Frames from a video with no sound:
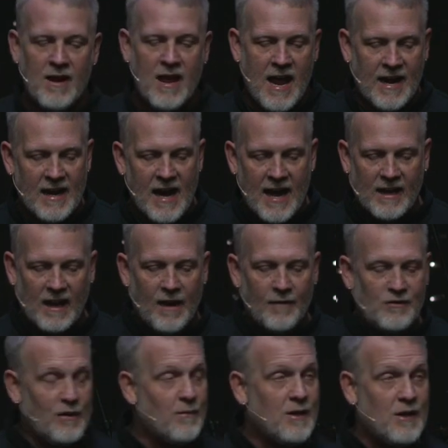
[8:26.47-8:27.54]
And God loves
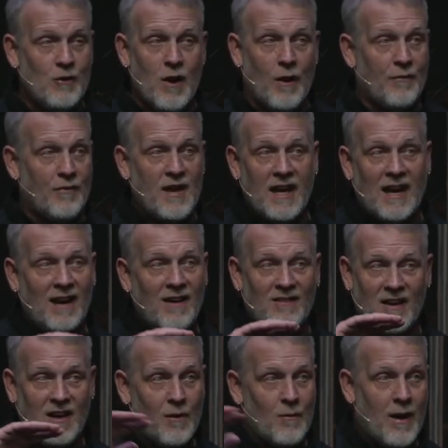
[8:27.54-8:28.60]
you when you don't think He's
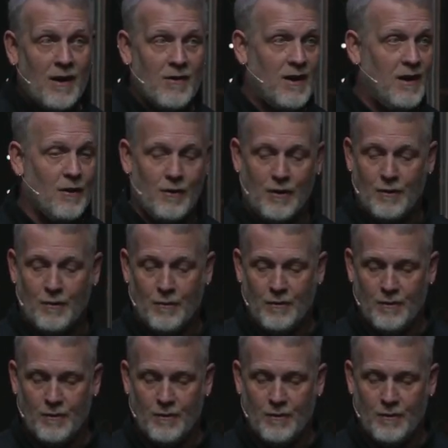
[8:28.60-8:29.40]
anywhere near you.